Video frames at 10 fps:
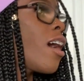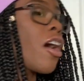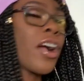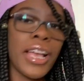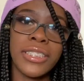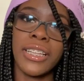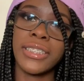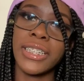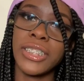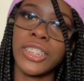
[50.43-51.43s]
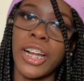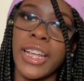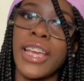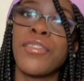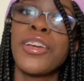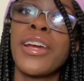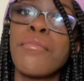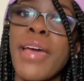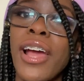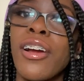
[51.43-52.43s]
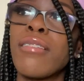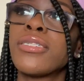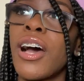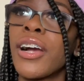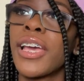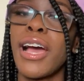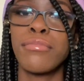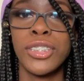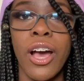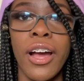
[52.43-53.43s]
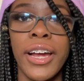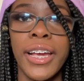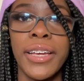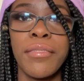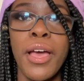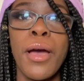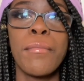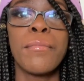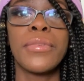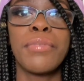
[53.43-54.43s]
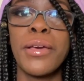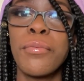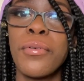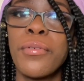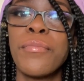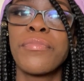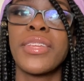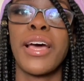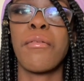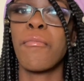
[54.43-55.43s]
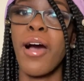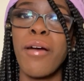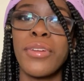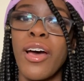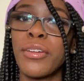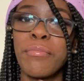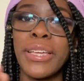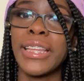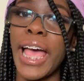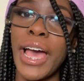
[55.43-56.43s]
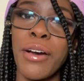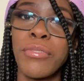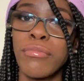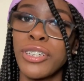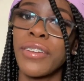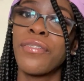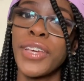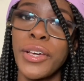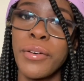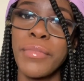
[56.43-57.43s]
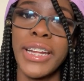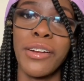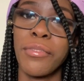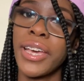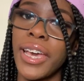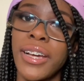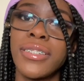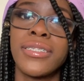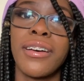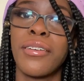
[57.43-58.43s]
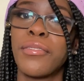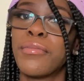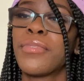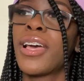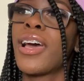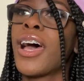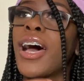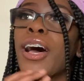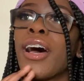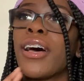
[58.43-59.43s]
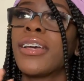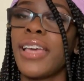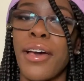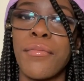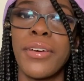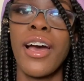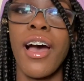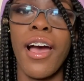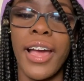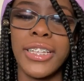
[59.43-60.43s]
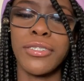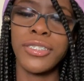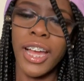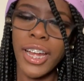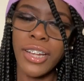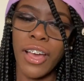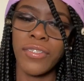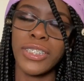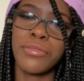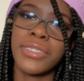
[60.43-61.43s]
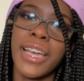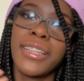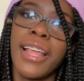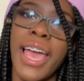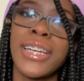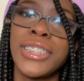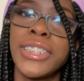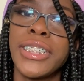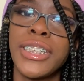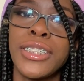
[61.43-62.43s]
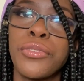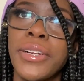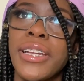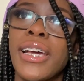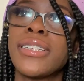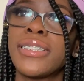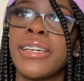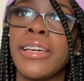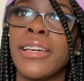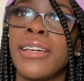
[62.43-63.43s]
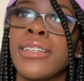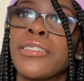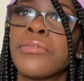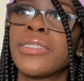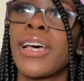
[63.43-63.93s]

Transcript: Okay, so let's get started. If you hear background talking, I'm sorry. People like my mom and all them be loud when I'm trying to film and they don't care. So yeah. All right, so starting off, this was like last year, 2019. This was